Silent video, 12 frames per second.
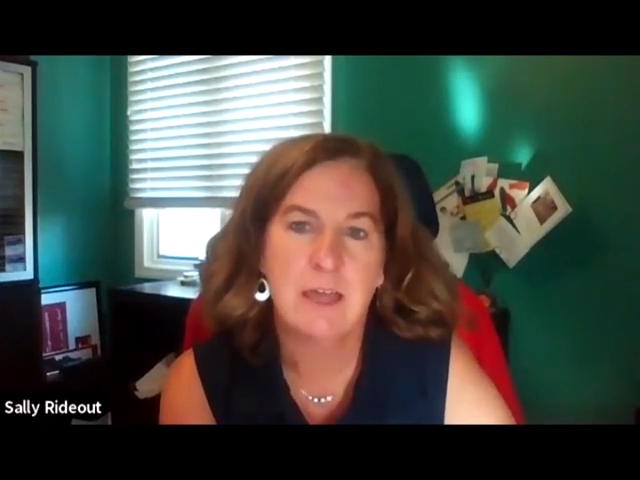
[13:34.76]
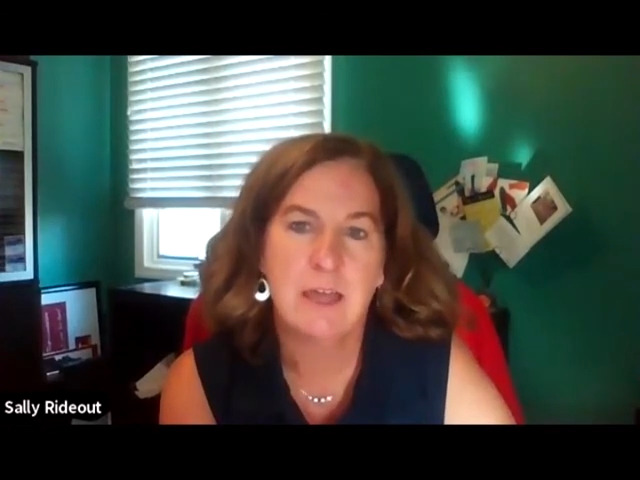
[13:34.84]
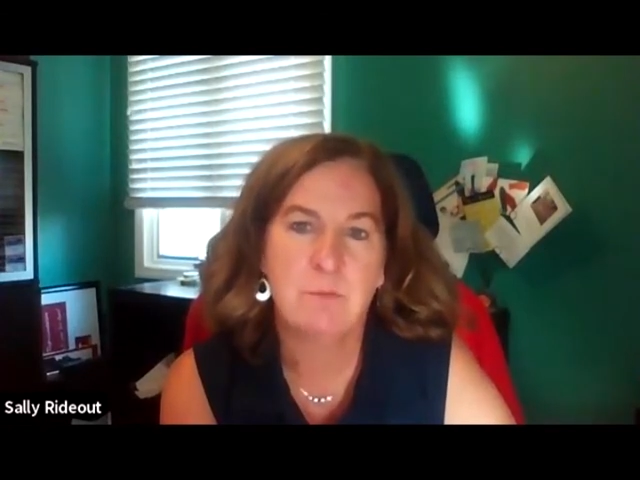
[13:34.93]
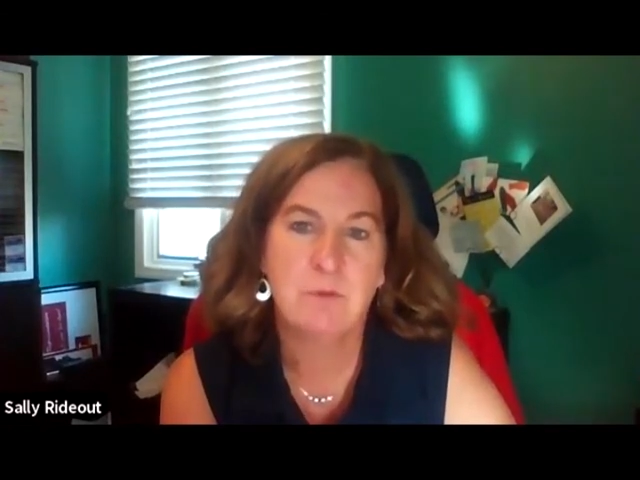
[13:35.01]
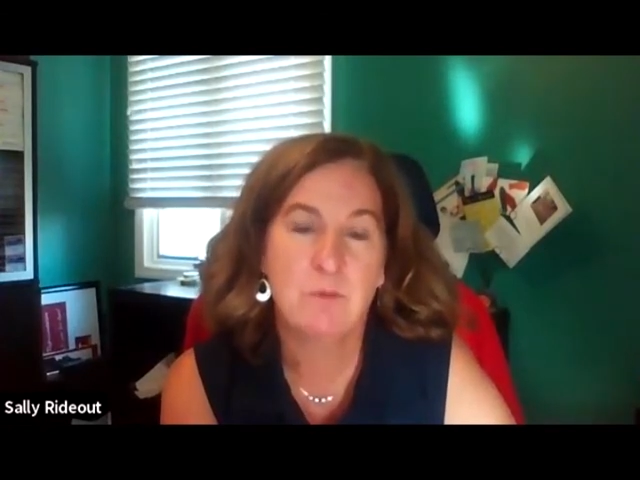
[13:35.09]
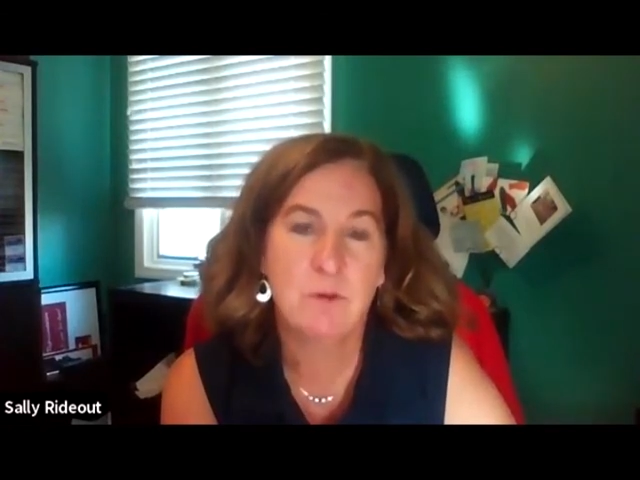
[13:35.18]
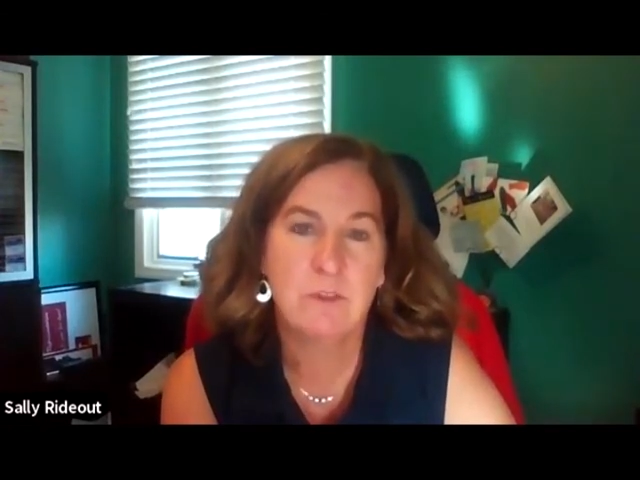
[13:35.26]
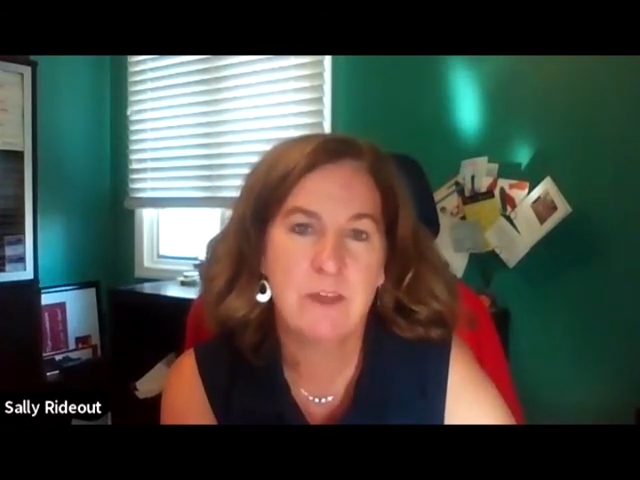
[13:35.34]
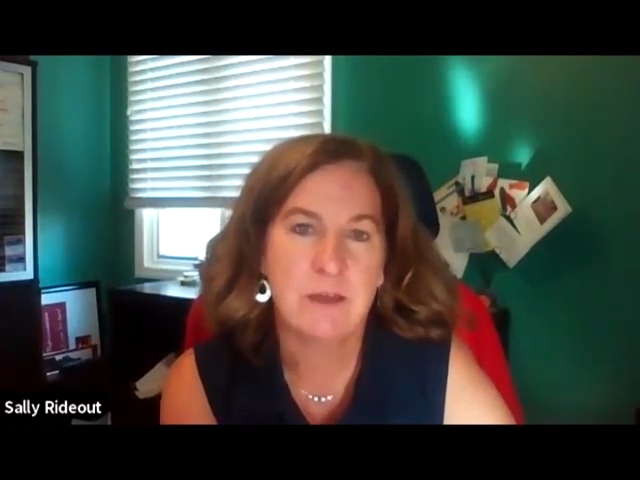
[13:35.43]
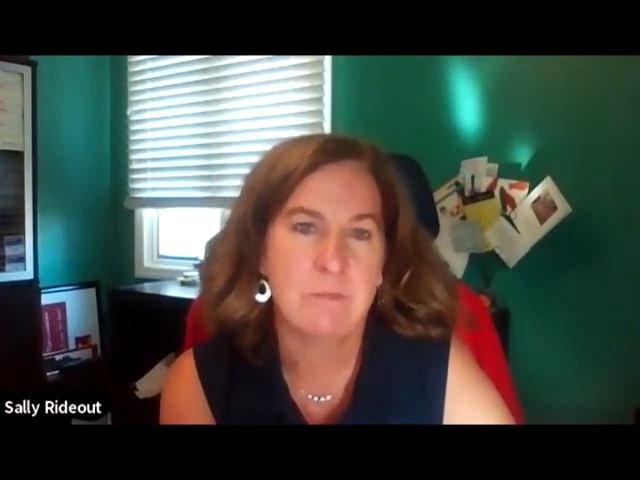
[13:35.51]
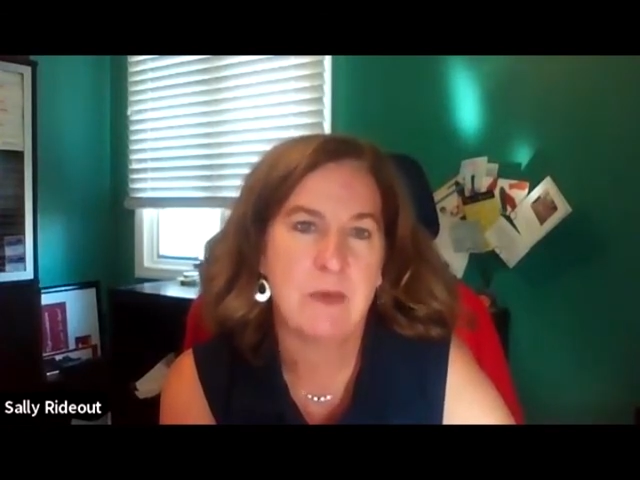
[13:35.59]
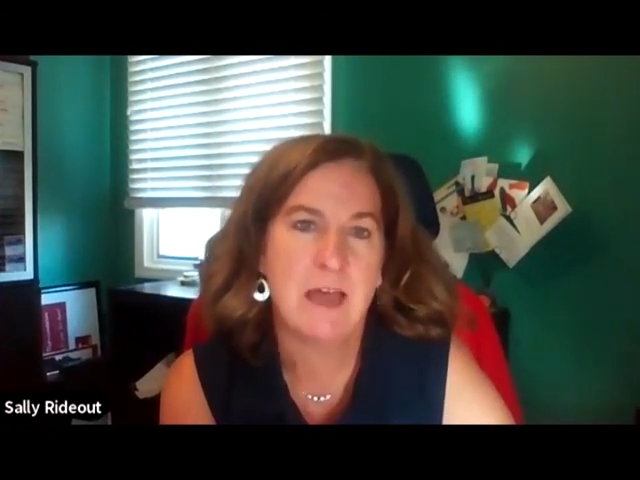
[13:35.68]
and before
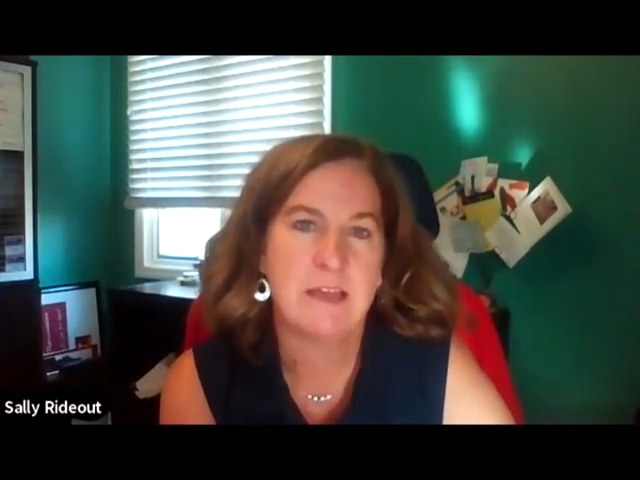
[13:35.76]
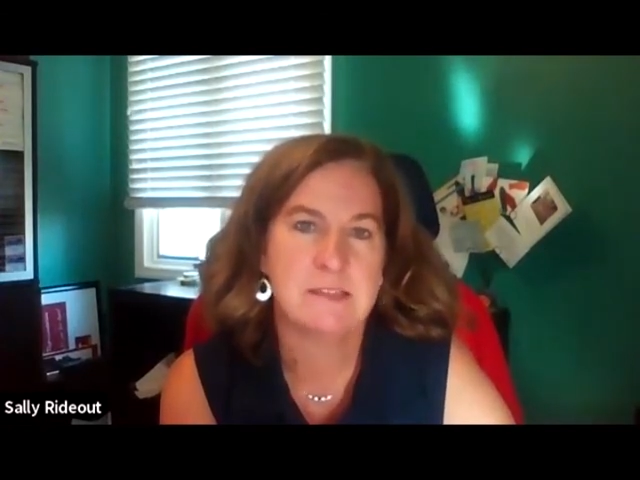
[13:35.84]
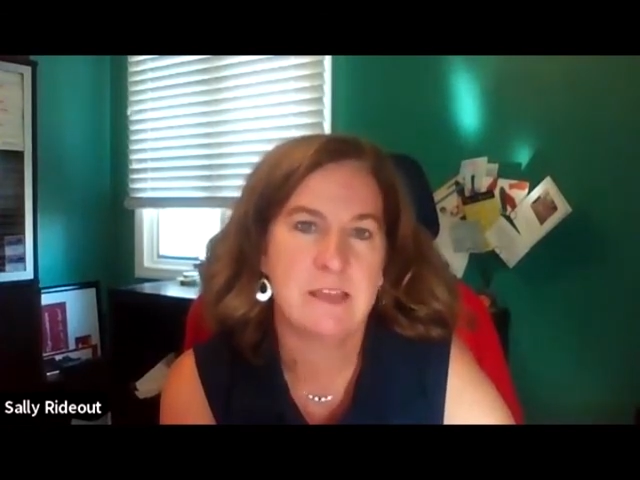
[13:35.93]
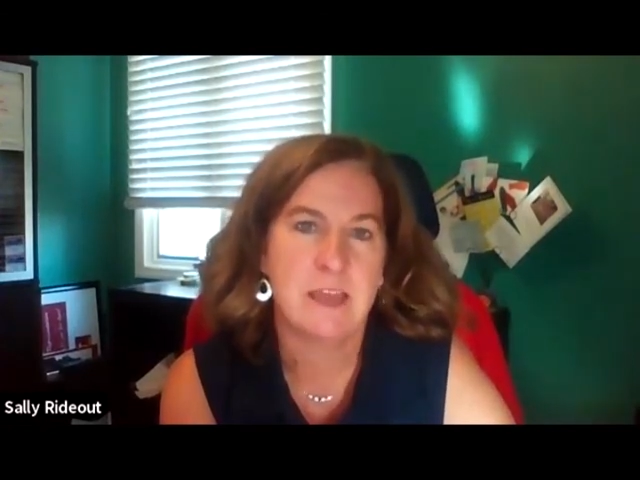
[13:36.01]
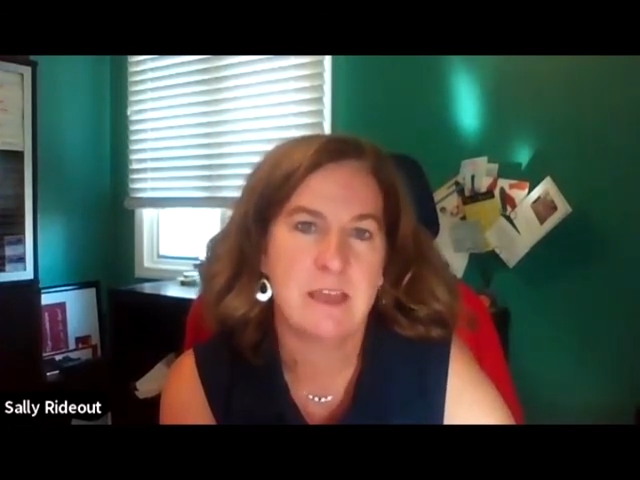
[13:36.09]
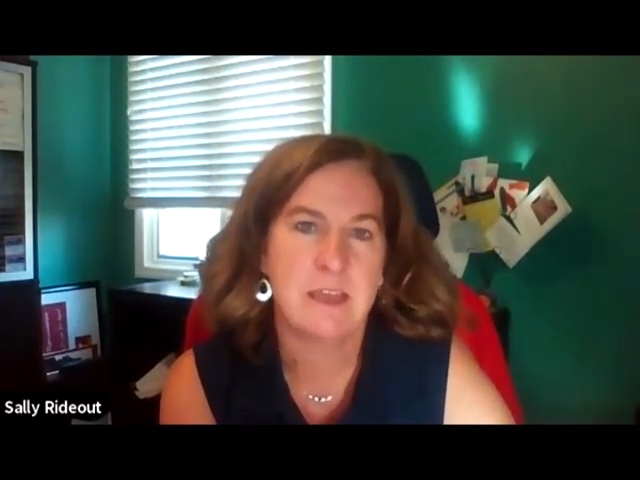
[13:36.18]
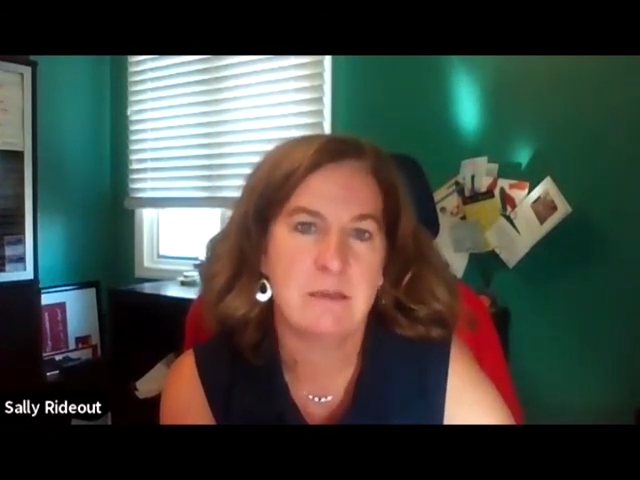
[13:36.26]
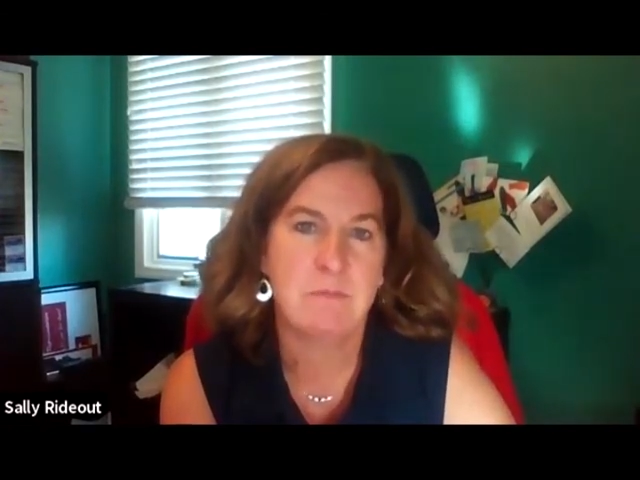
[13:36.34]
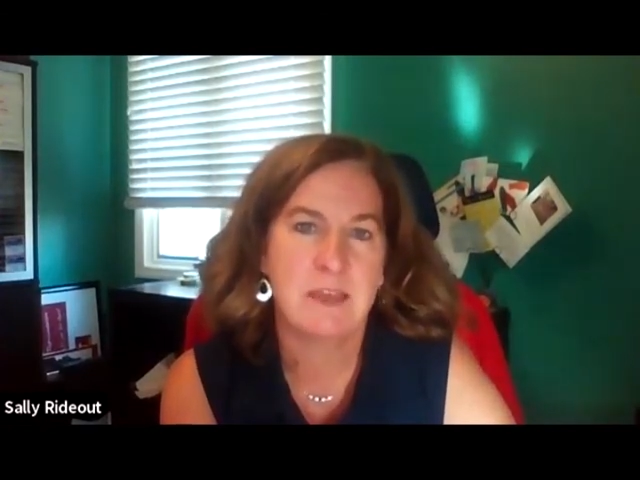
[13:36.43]
them as they